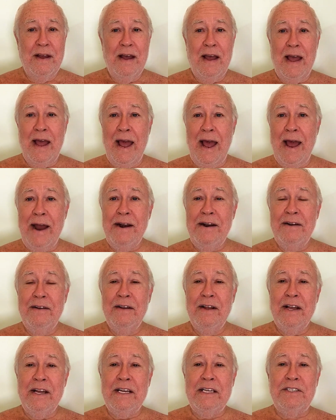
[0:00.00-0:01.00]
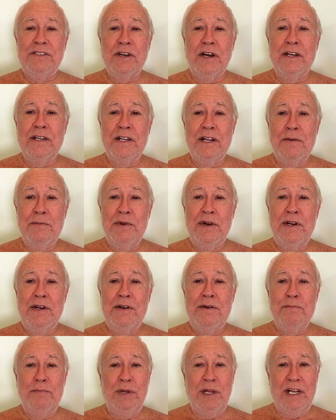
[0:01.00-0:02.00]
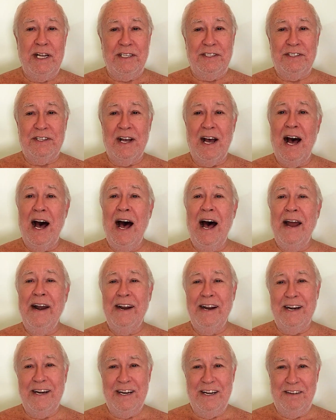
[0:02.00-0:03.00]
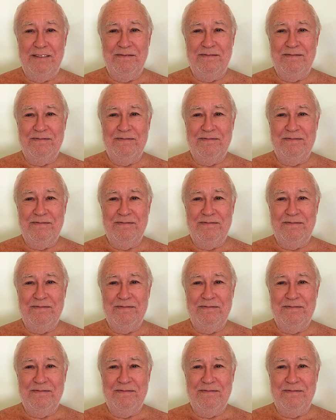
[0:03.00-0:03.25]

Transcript: And it's unlimited bliss, Ananda.